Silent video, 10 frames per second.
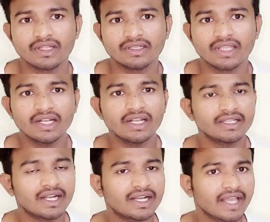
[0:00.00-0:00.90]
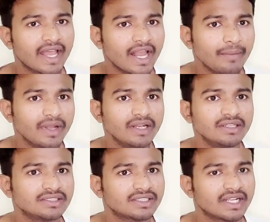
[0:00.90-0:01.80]
Then that enamel
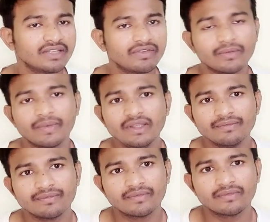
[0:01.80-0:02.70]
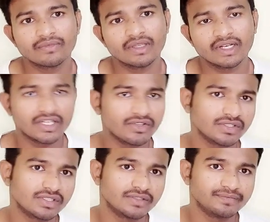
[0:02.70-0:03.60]
strength will be reduced.